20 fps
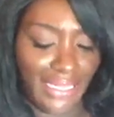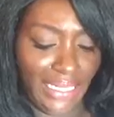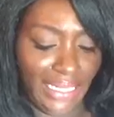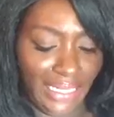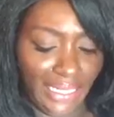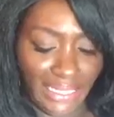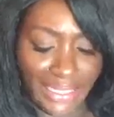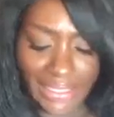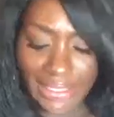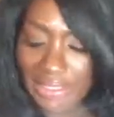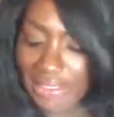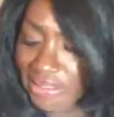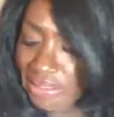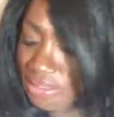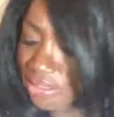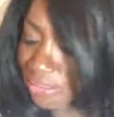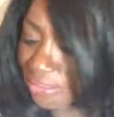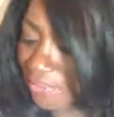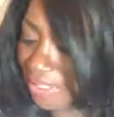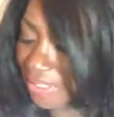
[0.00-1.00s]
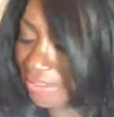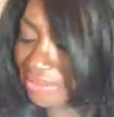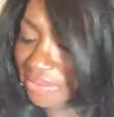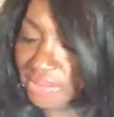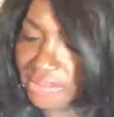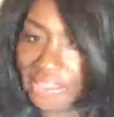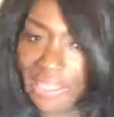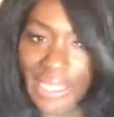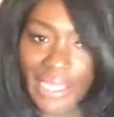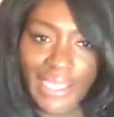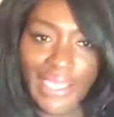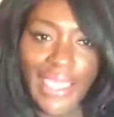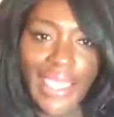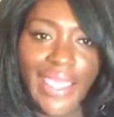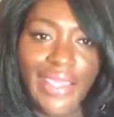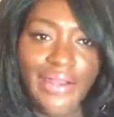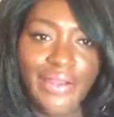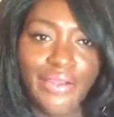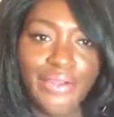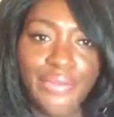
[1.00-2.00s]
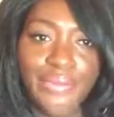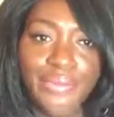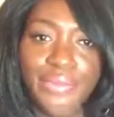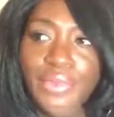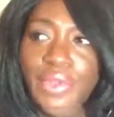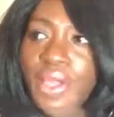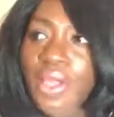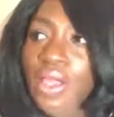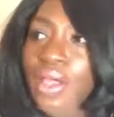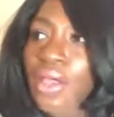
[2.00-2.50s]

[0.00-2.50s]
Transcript: and this place I got them